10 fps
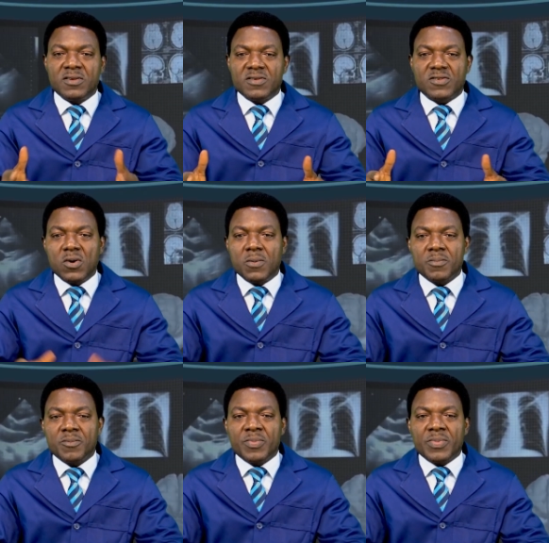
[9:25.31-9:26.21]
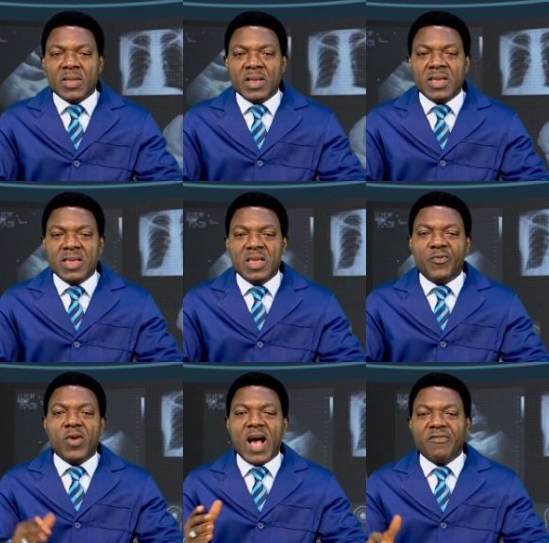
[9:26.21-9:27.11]
So,
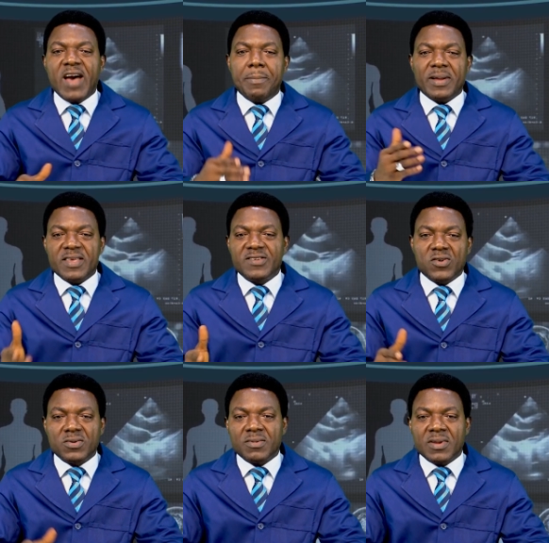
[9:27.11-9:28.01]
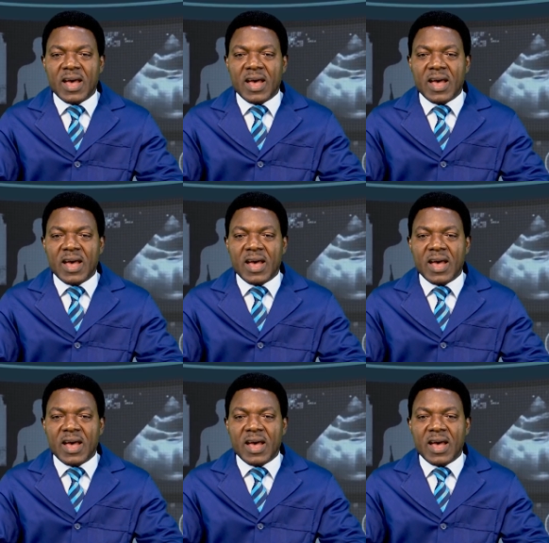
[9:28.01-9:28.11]
if you have hypertension